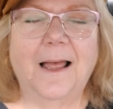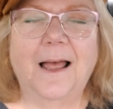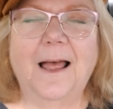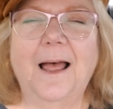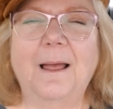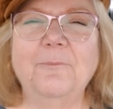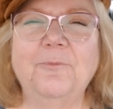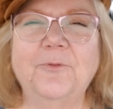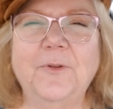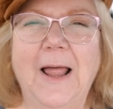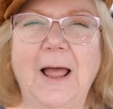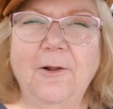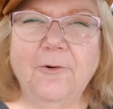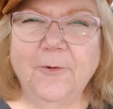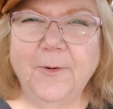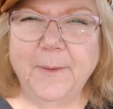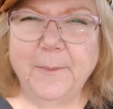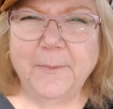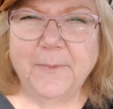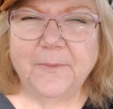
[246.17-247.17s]
I'm
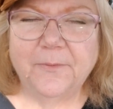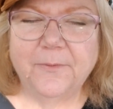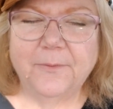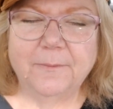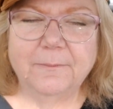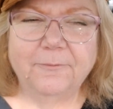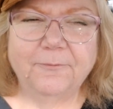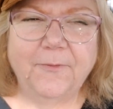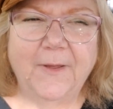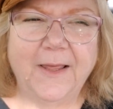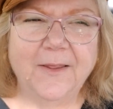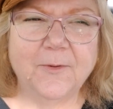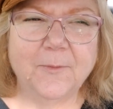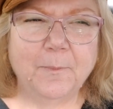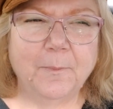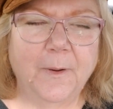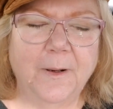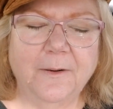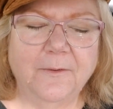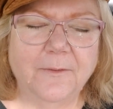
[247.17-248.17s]
floundering with
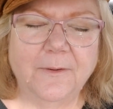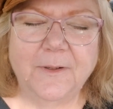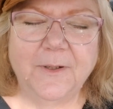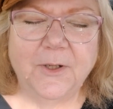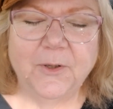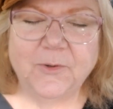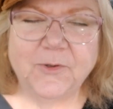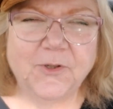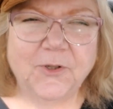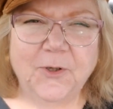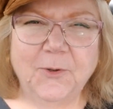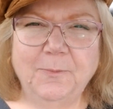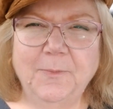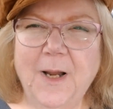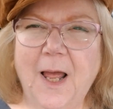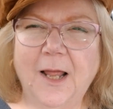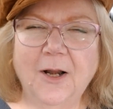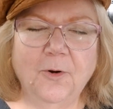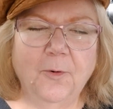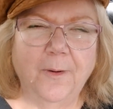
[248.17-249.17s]
Facebook, uh, YouTube,
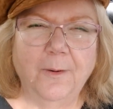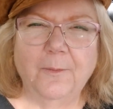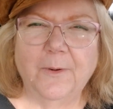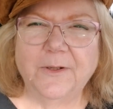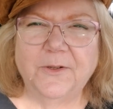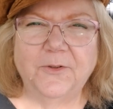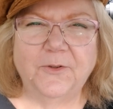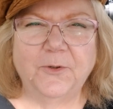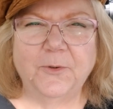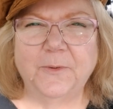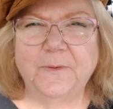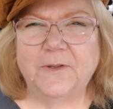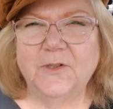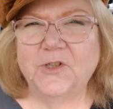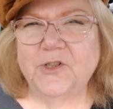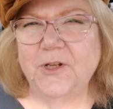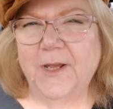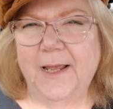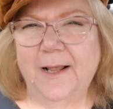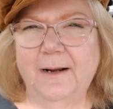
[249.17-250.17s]
not knowing what to do with the
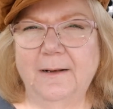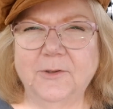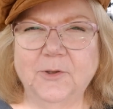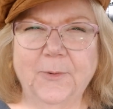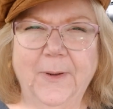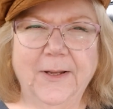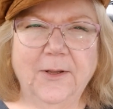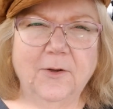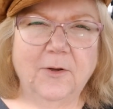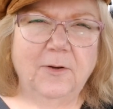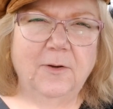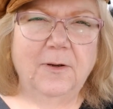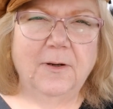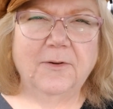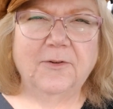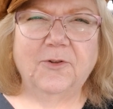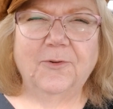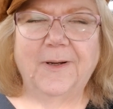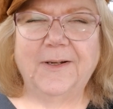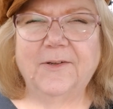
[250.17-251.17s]
channel. Do I cook?
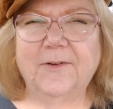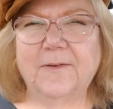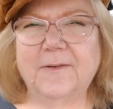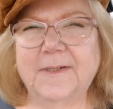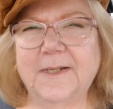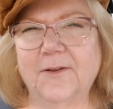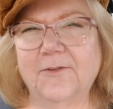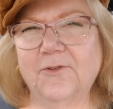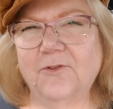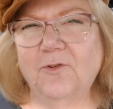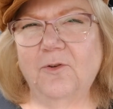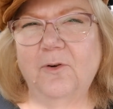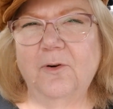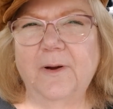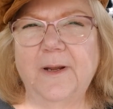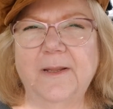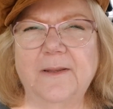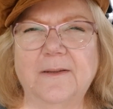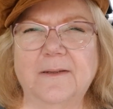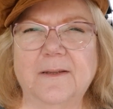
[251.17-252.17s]
Do I just tell
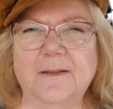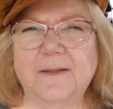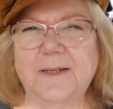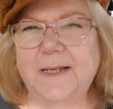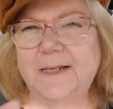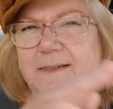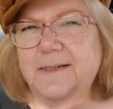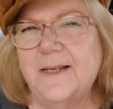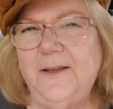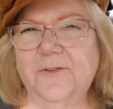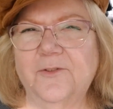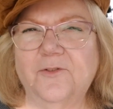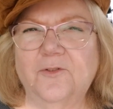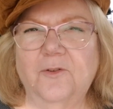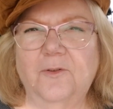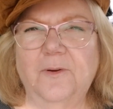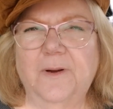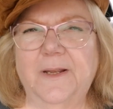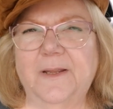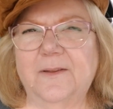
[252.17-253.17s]
stories? Does he tell
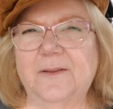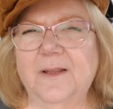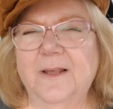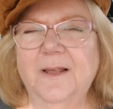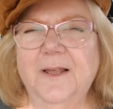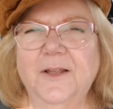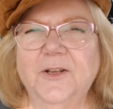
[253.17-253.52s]
stories?